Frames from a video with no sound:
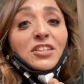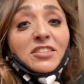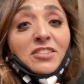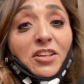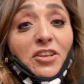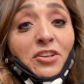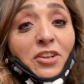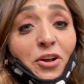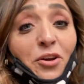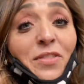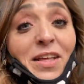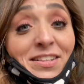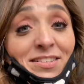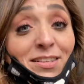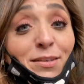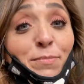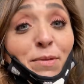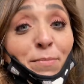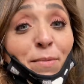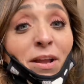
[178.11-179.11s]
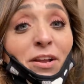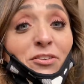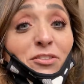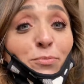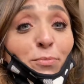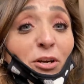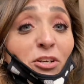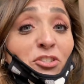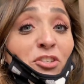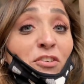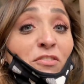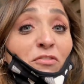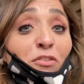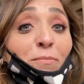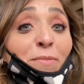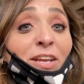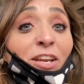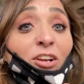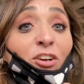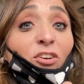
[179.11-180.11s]
So you know that's going to be my expression from
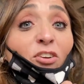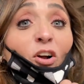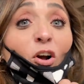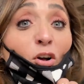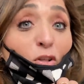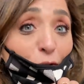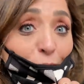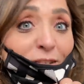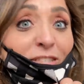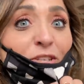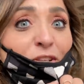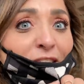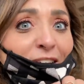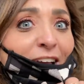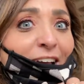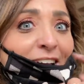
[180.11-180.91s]
here all the way to the